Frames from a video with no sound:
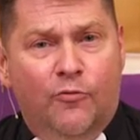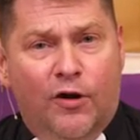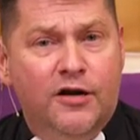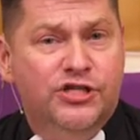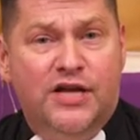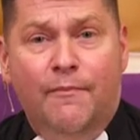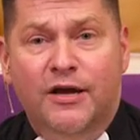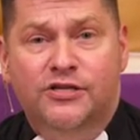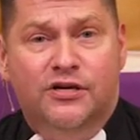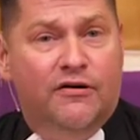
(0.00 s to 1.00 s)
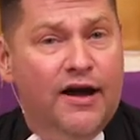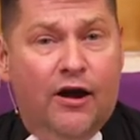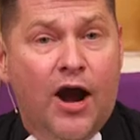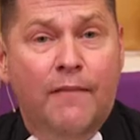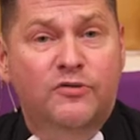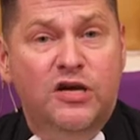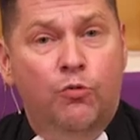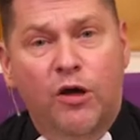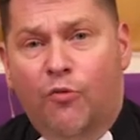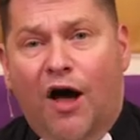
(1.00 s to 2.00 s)
When our stomachs are empty,
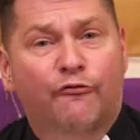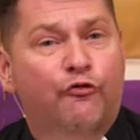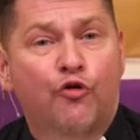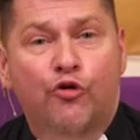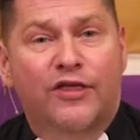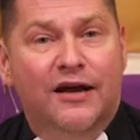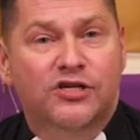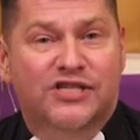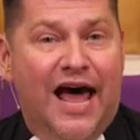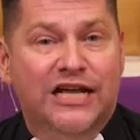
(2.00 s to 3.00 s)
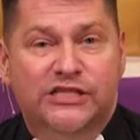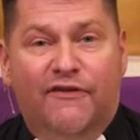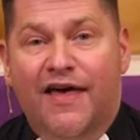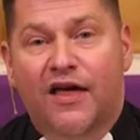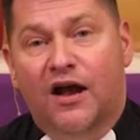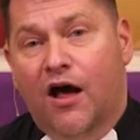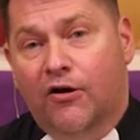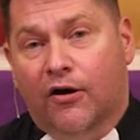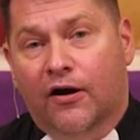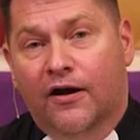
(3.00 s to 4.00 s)
we want food that'll satisfy that
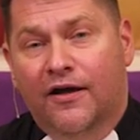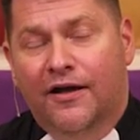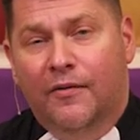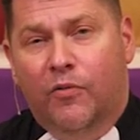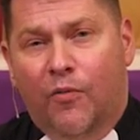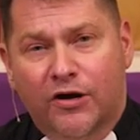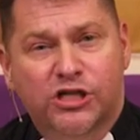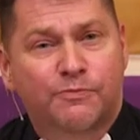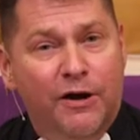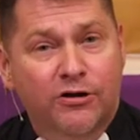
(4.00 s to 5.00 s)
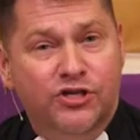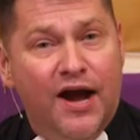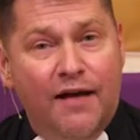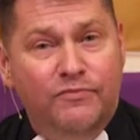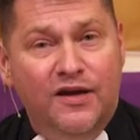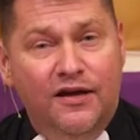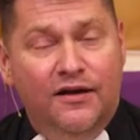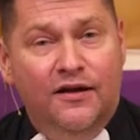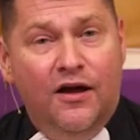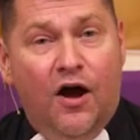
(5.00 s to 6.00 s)
hunger. But when our spirits are empty,
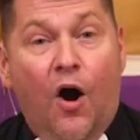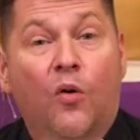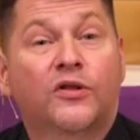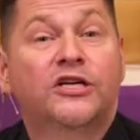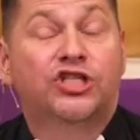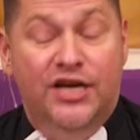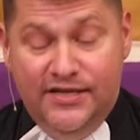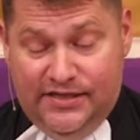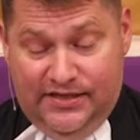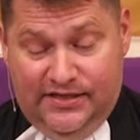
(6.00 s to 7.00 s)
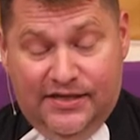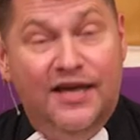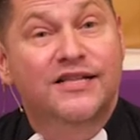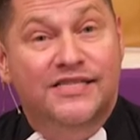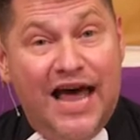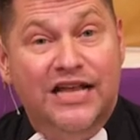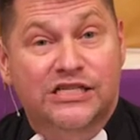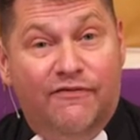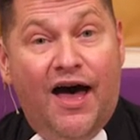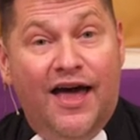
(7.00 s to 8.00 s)
only Jesus can
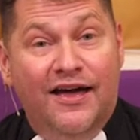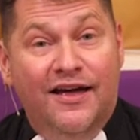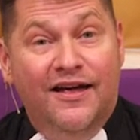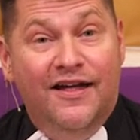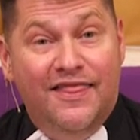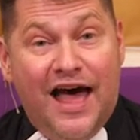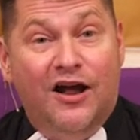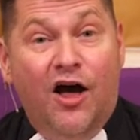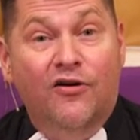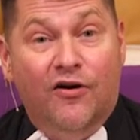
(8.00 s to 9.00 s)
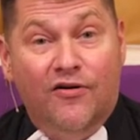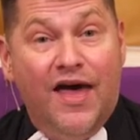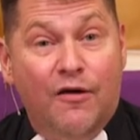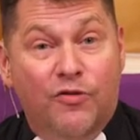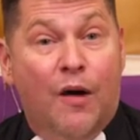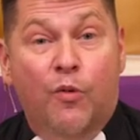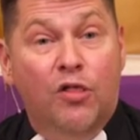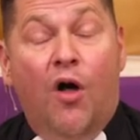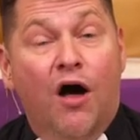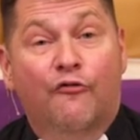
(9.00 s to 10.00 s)
satisfy that hunger that
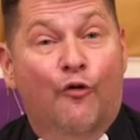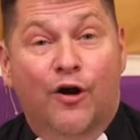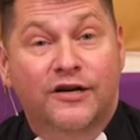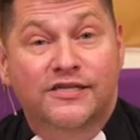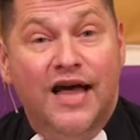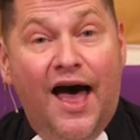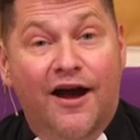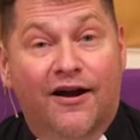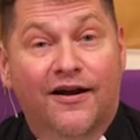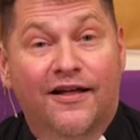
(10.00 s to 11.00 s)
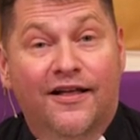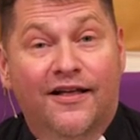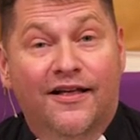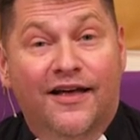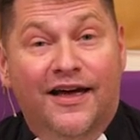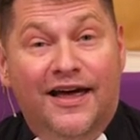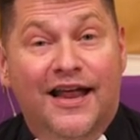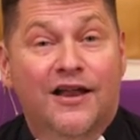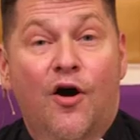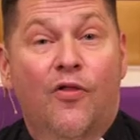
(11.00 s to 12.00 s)
we long for and desire.
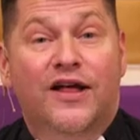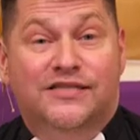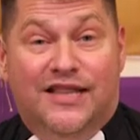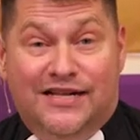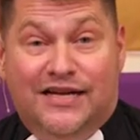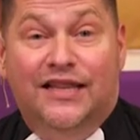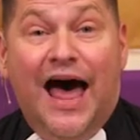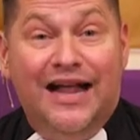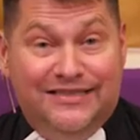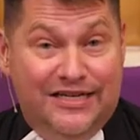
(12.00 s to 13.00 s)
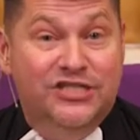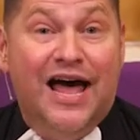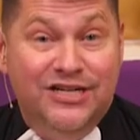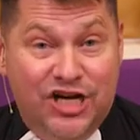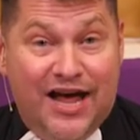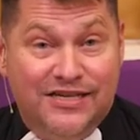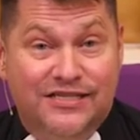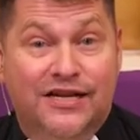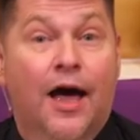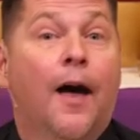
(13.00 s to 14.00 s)
And I know that's a lot to
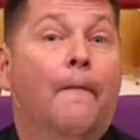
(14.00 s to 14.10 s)
digest.